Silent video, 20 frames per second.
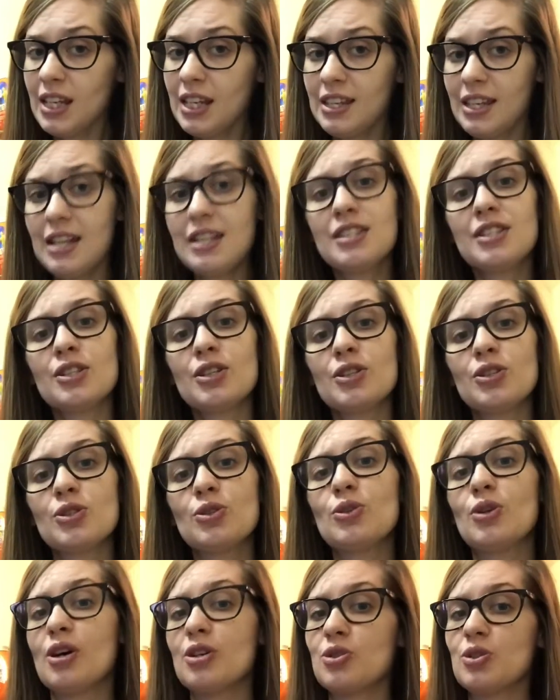They still do
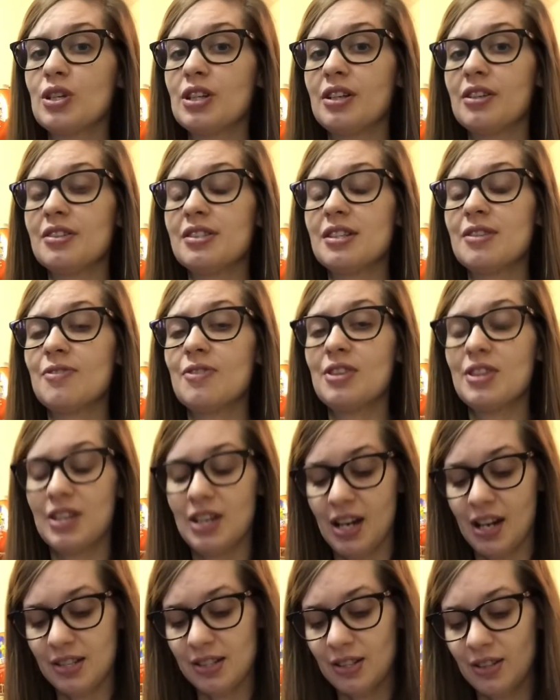laundry a little different than
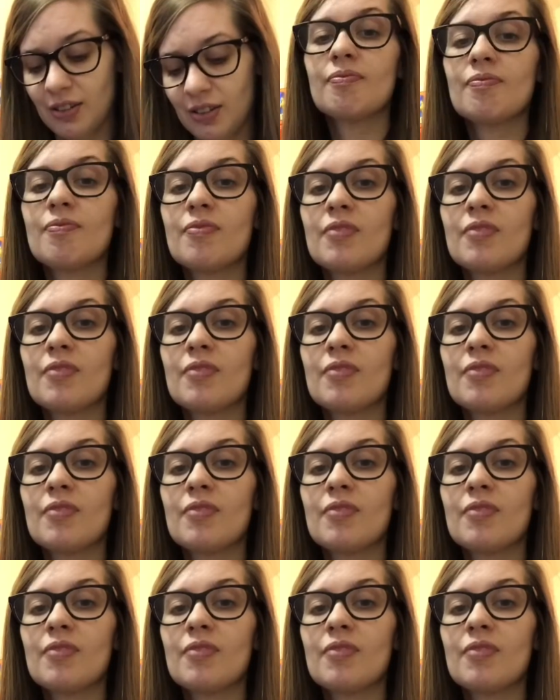I do.